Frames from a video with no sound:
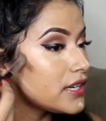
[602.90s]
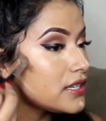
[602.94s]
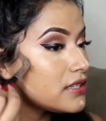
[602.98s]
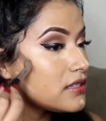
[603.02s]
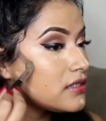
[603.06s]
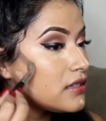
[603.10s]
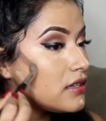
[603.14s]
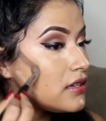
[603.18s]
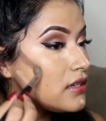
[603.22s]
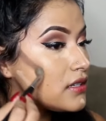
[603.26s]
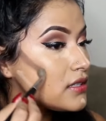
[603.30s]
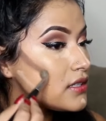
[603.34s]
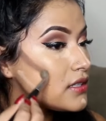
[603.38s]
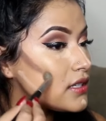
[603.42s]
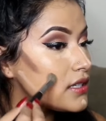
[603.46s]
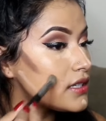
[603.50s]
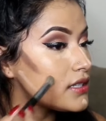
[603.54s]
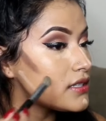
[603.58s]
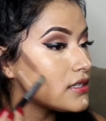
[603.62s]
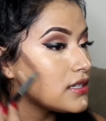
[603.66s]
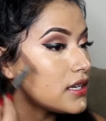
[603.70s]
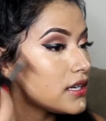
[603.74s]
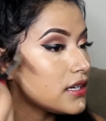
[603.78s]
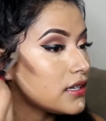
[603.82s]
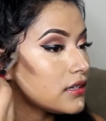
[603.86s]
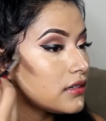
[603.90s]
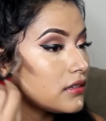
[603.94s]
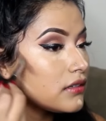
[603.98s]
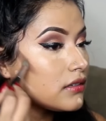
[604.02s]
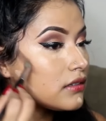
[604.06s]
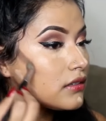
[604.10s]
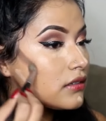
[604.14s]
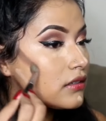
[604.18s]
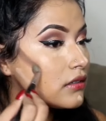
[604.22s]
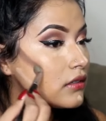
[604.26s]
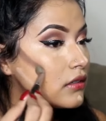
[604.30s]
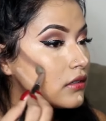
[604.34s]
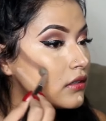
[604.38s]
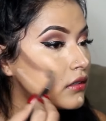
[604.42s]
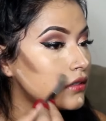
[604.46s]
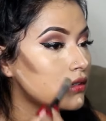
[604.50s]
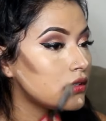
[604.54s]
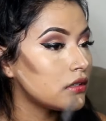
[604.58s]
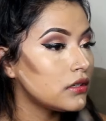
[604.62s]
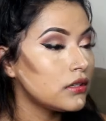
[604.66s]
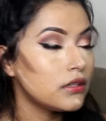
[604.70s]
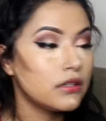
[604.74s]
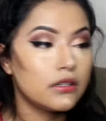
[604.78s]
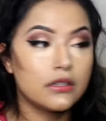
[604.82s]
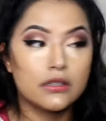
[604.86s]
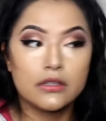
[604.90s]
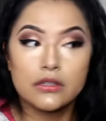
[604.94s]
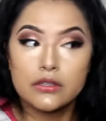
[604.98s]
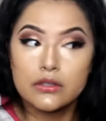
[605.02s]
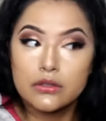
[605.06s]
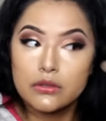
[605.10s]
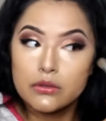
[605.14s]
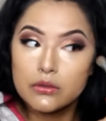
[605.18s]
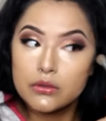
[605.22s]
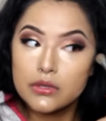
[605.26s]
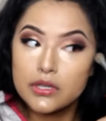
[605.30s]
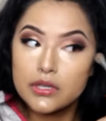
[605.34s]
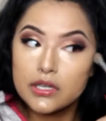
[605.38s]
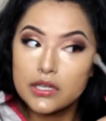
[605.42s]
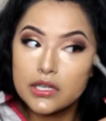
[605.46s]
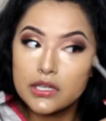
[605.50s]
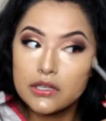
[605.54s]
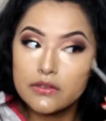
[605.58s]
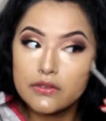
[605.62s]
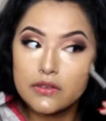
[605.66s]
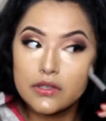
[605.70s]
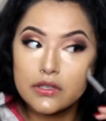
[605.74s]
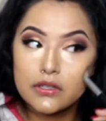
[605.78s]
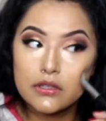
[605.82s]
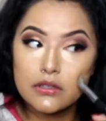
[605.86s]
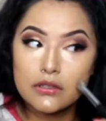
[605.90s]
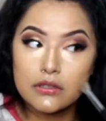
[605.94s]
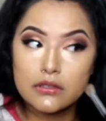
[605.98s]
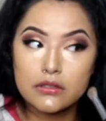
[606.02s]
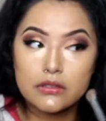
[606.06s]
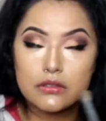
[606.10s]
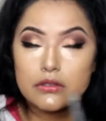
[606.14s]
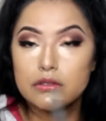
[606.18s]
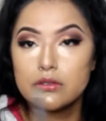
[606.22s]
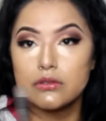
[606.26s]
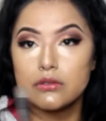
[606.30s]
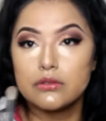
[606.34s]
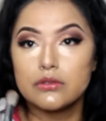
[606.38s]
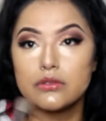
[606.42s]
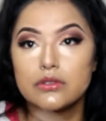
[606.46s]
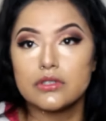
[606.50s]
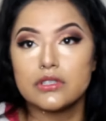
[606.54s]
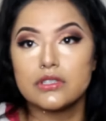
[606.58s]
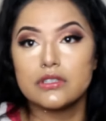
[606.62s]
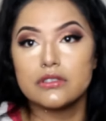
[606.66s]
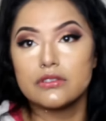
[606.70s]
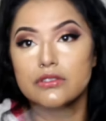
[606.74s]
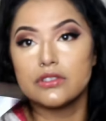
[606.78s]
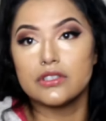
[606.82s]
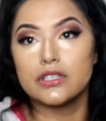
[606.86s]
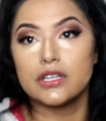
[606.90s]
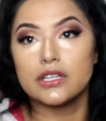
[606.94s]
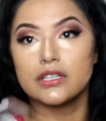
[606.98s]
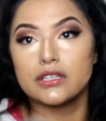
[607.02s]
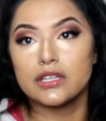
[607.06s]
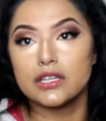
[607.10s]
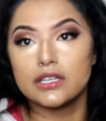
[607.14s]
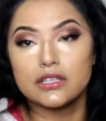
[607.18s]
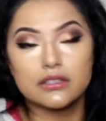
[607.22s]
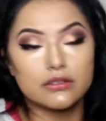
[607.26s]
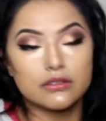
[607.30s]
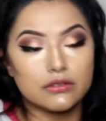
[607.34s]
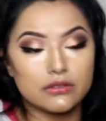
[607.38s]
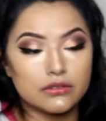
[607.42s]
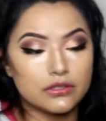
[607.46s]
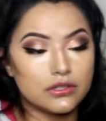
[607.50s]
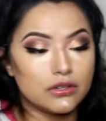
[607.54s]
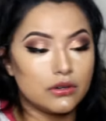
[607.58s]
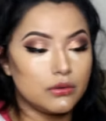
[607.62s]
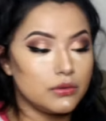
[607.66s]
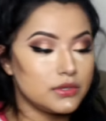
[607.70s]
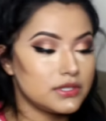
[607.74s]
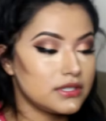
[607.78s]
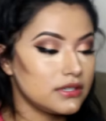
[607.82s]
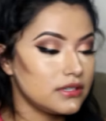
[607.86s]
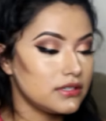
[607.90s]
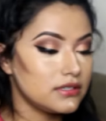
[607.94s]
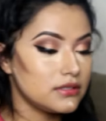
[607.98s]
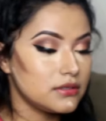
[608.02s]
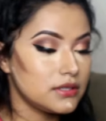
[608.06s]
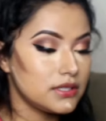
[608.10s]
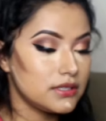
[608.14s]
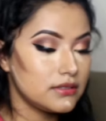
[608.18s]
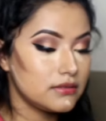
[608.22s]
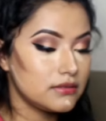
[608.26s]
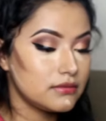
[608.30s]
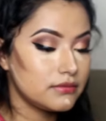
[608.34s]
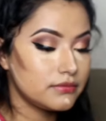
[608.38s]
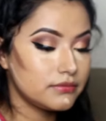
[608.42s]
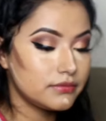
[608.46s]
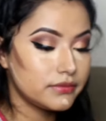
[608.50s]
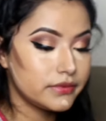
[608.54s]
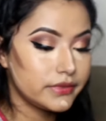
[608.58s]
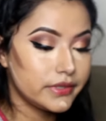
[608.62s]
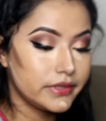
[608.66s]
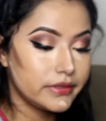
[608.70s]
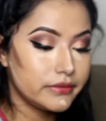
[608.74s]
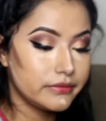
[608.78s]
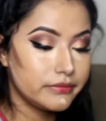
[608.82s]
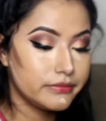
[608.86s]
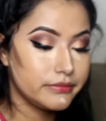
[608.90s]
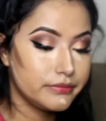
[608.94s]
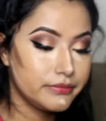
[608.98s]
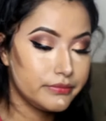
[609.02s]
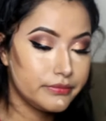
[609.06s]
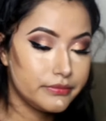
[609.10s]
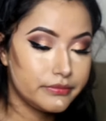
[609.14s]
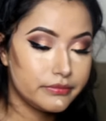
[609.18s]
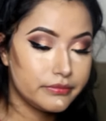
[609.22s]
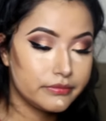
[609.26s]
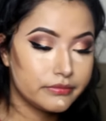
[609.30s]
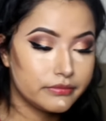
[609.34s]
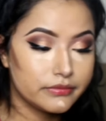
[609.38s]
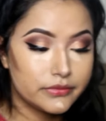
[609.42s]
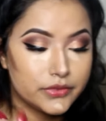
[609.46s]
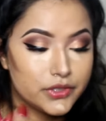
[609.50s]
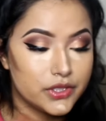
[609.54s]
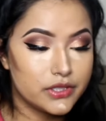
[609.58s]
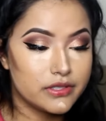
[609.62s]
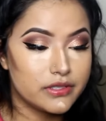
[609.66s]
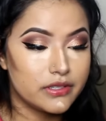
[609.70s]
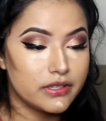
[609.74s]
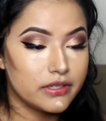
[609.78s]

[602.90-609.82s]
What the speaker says: your face looks, it's like you can't even, you're done. Like you're always gonna do it. So, and then